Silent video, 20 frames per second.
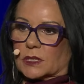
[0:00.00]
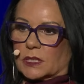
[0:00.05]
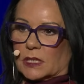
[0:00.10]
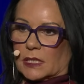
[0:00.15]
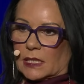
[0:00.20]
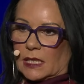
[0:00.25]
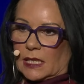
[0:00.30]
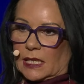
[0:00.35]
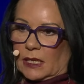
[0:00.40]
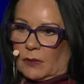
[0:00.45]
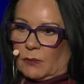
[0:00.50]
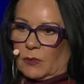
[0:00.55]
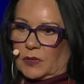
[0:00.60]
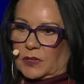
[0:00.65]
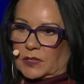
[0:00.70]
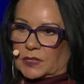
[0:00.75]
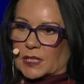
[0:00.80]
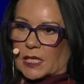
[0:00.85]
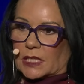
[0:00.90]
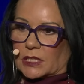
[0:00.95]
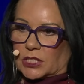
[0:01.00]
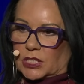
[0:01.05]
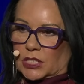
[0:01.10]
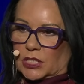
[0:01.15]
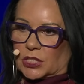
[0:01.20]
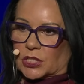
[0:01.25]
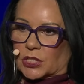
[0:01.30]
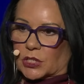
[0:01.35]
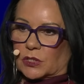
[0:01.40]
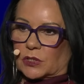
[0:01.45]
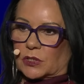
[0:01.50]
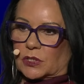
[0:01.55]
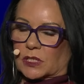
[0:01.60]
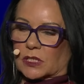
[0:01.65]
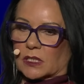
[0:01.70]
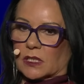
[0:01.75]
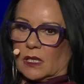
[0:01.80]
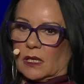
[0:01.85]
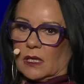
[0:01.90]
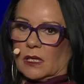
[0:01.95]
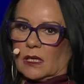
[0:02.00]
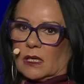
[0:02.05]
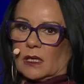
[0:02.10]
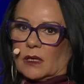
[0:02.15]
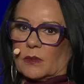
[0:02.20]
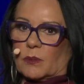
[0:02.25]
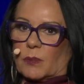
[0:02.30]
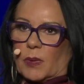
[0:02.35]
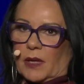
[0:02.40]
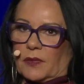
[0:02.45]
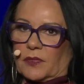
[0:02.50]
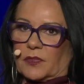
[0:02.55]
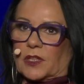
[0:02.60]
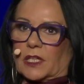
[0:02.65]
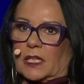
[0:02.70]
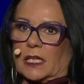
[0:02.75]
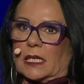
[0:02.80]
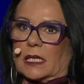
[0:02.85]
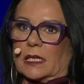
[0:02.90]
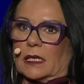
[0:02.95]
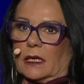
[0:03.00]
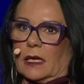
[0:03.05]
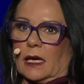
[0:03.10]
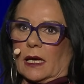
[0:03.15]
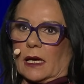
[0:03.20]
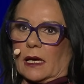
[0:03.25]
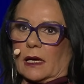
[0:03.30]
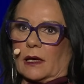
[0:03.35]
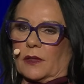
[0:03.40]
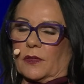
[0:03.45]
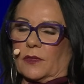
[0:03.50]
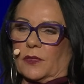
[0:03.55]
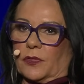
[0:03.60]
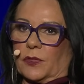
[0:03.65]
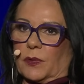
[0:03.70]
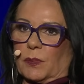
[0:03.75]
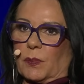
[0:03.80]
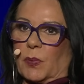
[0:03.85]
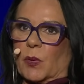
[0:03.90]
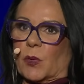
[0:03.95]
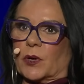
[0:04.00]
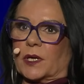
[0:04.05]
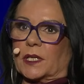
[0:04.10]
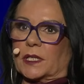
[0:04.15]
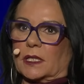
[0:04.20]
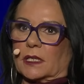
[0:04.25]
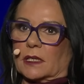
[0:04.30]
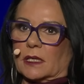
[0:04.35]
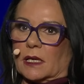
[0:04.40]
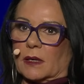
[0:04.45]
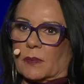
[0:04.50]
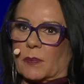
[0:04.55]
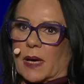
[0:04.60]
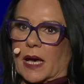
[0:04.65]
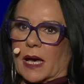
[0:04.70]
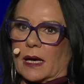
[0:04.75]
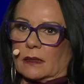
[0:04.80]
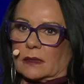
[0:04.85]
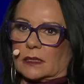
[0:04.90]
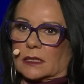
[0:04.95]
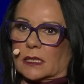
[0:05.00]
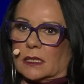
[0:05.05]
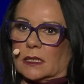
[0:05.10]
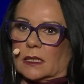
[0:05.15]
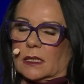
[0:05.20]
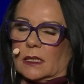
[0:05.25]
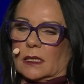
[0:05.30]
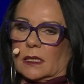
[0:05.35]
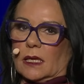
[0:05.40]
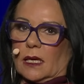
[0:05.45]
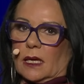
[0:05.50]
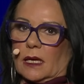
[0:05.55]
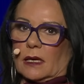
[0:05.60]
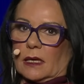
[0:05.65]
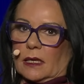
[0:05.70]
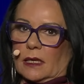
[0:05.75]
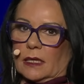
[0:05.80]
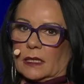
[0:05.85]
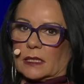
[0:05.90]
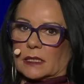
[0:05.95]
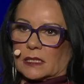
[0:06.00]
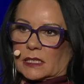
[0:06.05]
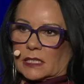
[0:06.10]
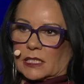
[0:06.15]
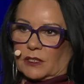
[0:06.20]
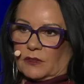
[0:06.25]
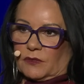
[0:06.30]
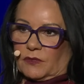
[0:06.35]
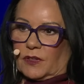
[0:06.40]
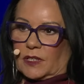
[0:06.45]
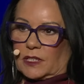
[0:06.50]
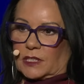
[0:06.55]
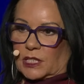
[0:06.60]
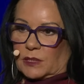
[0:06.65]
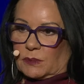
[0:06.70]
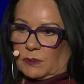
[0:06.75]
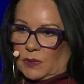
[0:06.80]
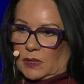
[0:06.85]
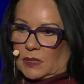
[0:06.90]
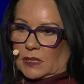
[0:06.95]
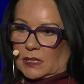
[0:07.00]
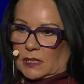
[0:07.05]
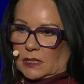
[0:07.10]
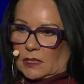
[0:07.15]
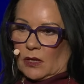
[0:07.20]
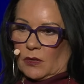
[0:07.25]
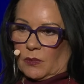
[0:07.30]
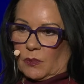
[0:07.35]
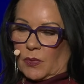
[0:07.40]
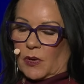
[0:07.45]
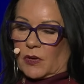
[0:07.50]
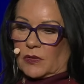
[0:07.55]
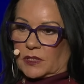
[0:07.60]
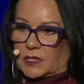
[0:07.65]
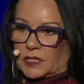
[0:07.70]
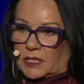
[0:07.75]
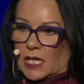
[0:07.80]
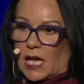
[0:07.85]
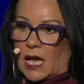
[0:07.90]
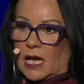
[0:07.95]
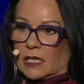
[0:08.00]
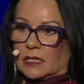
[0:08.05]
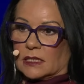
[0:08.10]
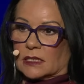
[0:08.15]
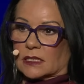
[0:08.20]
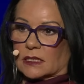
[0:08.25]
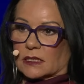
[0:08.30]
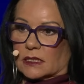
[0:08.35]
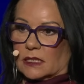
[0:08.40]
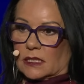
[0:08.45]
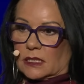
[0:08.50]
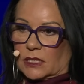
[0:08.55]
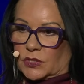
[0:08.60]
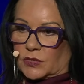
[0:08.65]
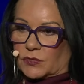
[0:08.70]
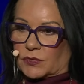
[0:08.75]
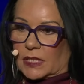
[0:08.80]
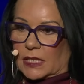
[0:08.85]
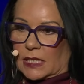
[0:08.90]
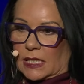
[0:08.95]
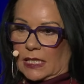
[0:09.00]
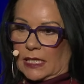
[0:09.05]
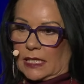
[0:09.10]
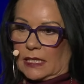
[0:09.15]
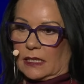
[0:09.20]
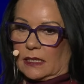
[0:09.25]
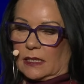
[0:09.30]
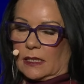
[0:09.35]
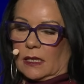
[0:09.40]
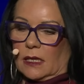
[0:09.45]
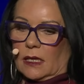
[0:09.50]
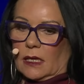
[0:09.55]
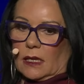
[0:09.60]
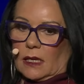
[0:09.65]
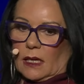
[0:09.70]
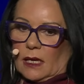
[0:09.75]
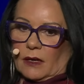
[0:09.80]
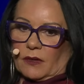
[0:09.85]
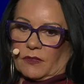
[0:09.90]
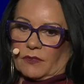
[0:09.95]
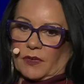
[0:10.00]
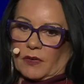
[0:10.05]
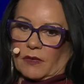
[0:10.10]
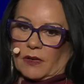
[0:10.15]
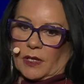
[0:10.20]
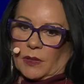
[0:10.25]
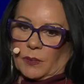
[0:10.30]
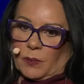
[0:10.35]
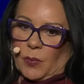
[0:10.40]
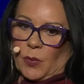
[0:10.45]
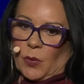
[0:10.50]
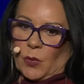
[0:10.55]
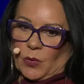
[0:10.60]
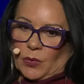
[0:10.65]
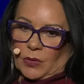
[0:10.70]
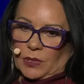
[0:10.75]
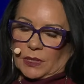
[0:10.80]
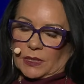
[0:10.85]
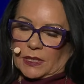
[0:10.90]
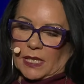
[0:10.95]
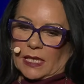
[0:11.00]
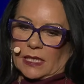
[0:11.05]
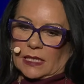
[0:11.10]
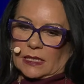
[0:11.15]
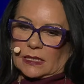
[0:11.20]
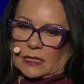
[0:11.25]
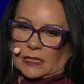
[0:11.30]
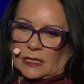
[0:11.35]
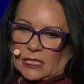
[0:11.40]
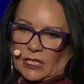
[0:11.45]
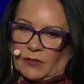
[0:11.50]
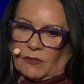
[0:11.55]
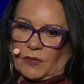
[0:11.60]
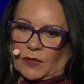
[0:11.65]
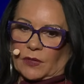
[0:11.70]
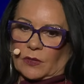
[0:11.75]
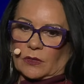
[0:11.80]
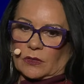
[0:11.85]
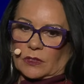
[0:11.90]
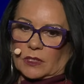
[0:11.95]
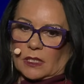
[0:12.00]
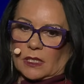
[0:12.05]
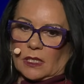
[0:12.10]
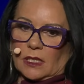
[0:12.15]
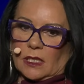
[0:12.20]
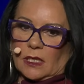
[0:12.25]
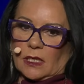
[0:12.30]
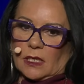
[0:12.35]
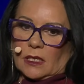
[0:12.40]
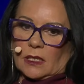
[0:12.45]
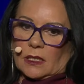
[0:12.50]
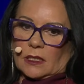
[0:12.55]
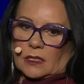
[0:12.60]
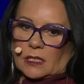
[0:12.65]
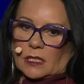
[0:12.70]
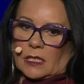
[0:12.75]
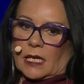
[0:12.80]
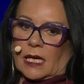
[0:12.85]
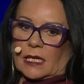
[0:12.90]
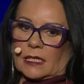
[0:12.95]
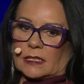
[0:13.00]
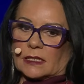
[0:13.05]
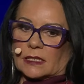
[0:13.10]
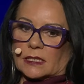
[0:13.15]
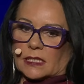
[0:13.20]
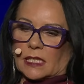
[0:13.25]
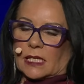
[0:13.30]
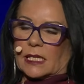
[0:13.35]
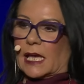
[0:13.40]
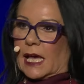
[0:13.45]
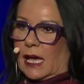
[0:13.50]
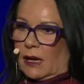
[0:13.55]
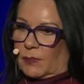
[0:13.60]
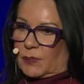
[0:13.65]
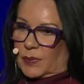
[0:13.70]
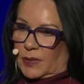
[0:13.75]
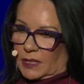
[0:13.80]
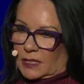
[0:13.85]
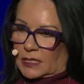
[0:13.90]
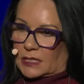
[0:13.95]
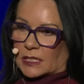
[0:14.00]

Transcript: dealing with such issues. But the point about innocent victims on both sides is really very important, and it's difficult to see how peace